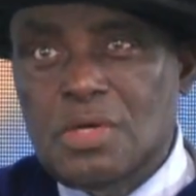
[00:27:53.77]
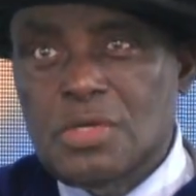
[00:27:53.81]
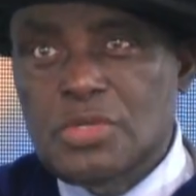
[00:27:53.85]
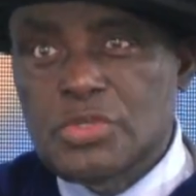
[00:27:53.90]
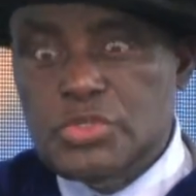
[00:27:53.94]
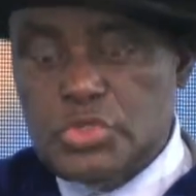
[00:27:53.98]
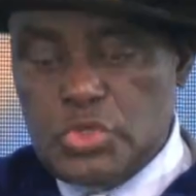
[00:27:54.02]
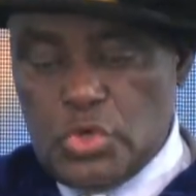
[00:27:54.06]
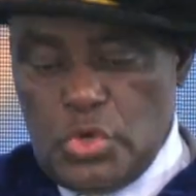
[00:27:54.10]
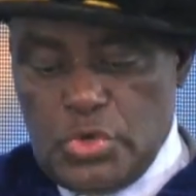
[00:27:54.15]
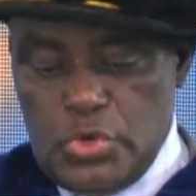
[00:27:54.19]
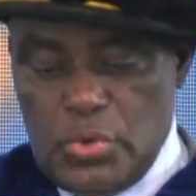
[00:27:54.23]

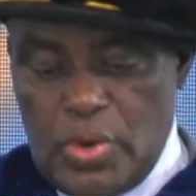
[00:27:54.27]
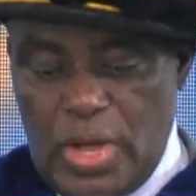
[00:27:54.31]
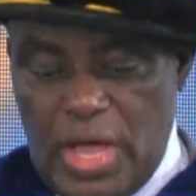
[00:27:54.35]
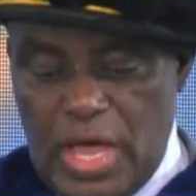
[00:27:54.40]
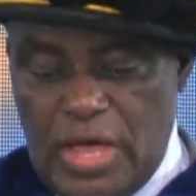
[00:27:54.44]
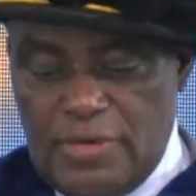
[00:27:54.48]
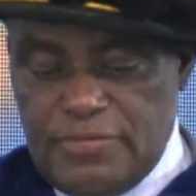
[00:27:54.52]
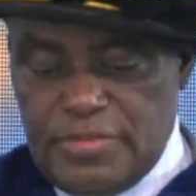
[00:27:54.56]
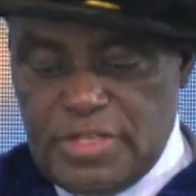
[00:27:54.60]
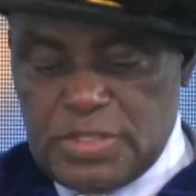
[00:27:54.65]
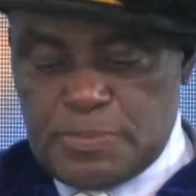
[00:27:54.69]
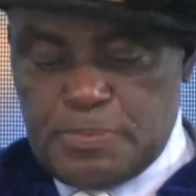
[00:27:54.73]
So you
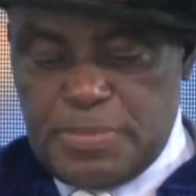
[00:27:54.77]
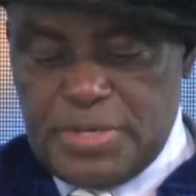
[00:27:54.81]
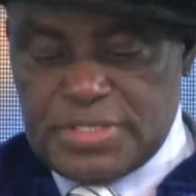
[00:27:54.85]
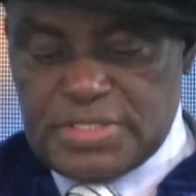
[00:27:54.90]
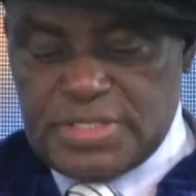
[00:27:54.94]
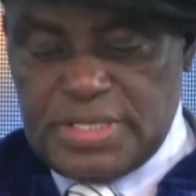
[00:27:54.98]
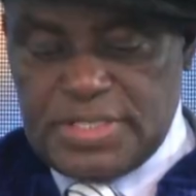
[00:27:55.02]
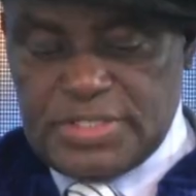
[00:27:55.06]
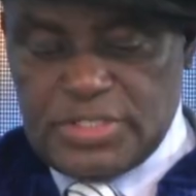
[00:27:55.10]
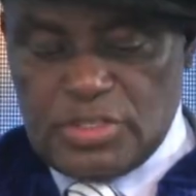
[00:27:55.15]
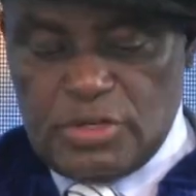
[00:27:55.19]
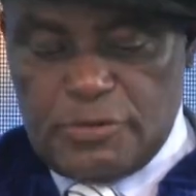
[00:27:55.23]
have this
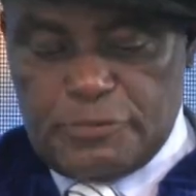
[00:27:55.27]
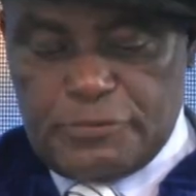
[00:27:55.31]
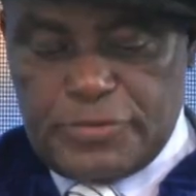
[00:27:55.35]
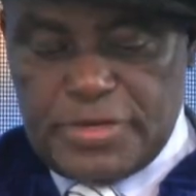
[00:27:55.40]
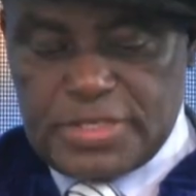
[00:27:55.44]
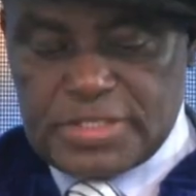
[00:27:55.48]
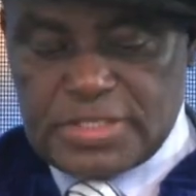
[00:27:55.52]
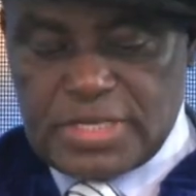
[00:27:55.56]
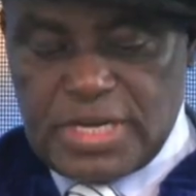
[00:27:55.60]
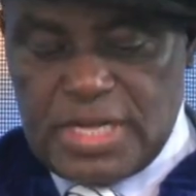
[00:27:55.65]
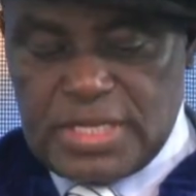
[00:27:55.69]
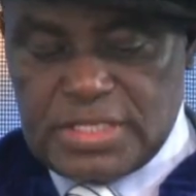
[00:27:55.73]
percentage of
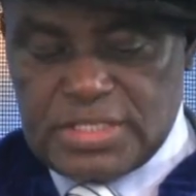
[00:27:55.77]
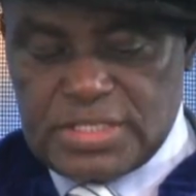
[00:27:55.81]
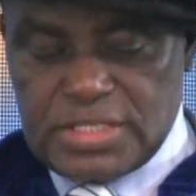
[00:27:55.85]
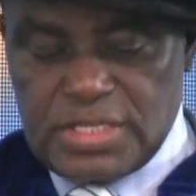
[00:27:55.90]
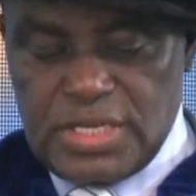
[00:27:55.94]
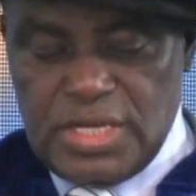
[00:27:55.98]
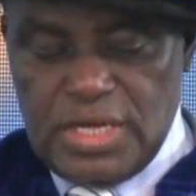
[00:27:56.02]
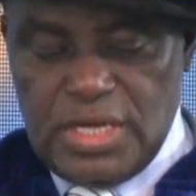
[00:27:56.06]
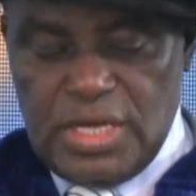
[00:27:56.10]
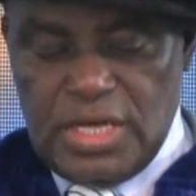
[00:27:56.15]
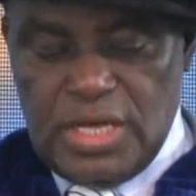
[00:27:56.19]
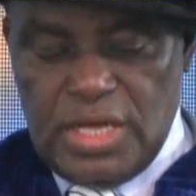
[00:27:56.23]
first-class
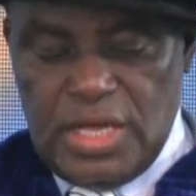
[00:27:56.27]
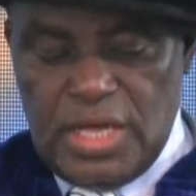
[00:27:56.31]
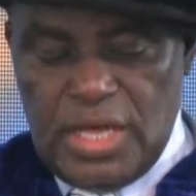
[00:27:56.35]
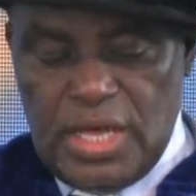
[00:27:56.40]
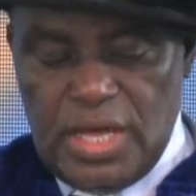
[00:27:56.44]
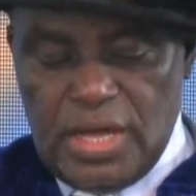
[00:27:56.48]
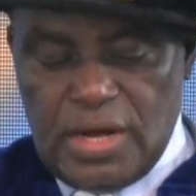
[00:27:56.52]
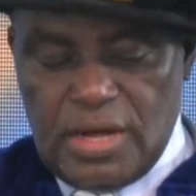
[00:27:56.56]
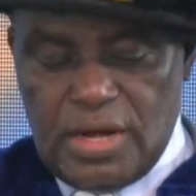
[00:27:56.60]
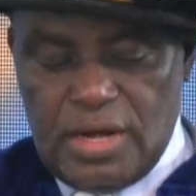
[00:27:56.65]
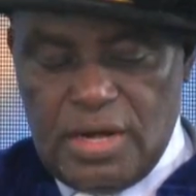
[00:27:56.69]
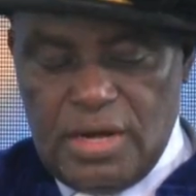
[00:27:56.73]

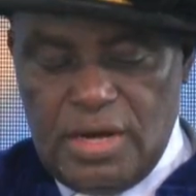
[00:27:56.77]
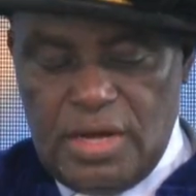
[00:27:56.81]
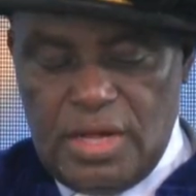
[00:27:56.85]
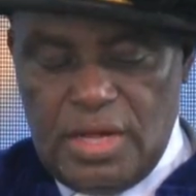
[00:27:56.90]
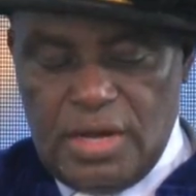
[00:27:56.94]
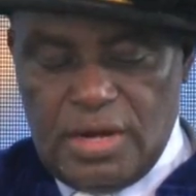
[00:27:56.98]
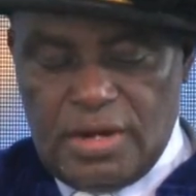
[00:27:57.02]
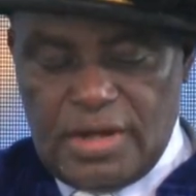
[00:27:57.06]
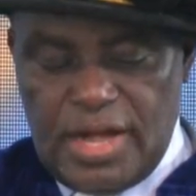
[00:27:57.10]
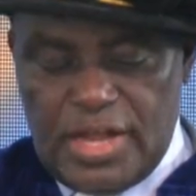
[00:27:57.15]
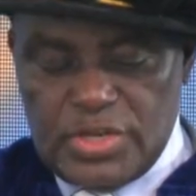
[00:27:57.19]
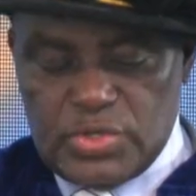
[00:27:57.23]

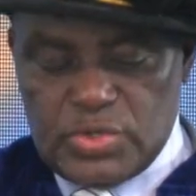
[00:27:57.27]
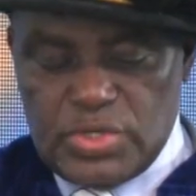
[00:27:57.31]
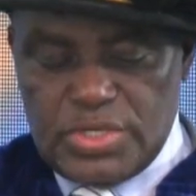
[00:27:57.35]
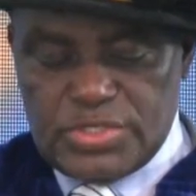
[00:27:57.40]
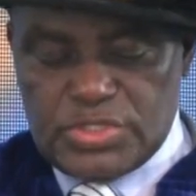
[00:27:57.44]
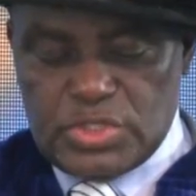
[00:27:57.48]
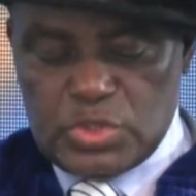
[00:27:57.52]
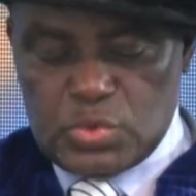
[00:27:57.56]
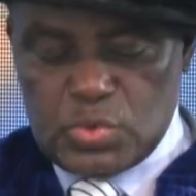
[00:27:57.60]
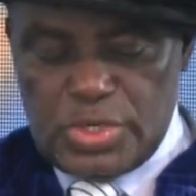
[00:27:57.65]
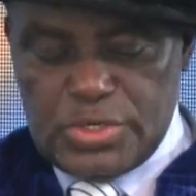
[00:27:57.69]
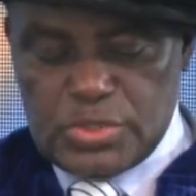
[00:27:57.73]

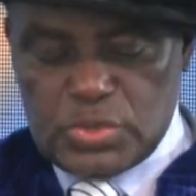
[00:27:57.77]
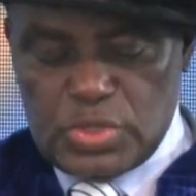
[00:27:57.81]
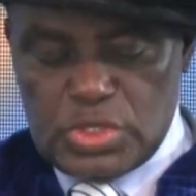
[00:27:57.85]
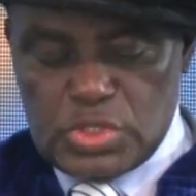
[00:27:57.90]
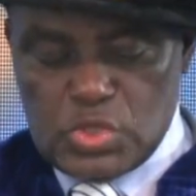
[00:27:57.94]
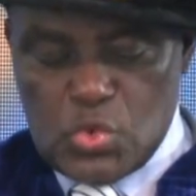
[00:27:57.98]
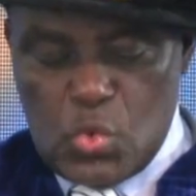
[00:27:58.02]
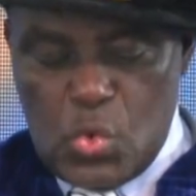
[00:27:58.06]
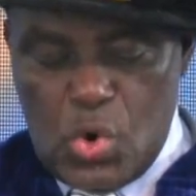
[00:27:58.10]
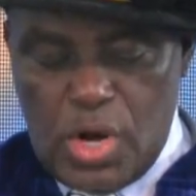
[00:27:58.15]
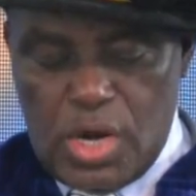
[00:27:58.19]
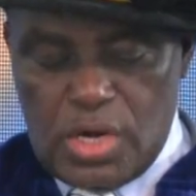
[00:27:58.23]
graduates in
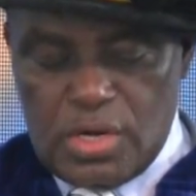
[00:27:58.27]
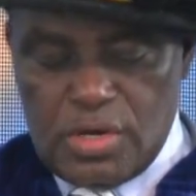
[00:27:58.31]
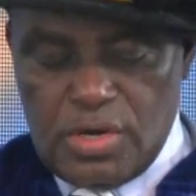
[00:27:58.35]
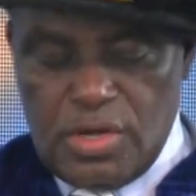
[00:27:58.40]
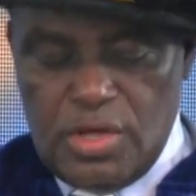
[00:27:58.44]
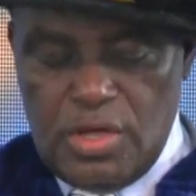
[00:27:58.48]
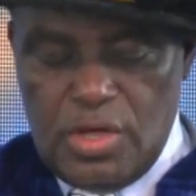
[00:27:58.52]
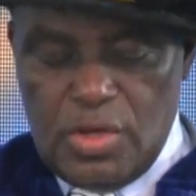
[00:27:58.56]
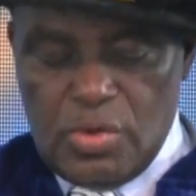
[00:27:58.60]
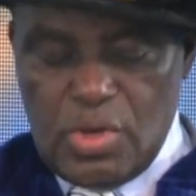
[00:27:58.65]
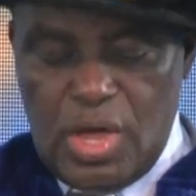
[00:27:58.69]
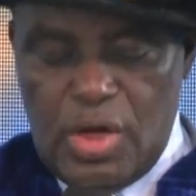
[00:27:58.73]
2021.
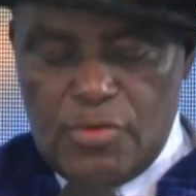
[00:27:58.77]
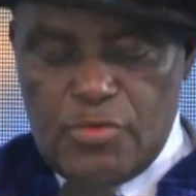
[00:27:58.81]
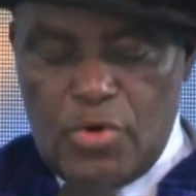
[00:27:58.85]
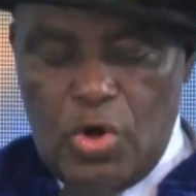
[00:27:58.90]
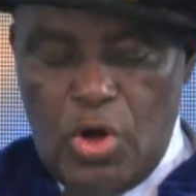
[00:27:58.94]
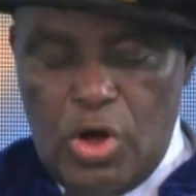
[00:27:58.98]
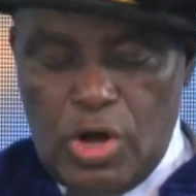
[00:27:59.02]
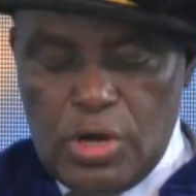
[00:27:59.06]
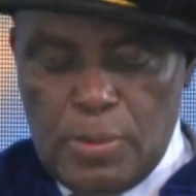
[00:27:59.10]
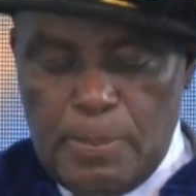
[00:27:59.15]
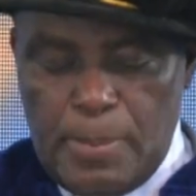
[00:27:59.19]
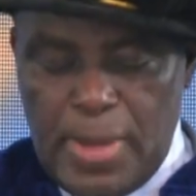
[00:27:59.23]
You have
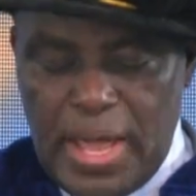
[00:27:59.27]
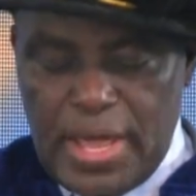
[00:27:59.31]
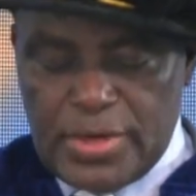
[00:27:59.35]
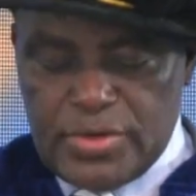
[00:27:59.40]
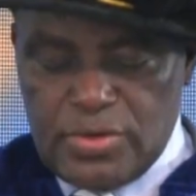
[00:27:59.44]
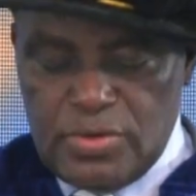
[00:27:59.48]
Hallmark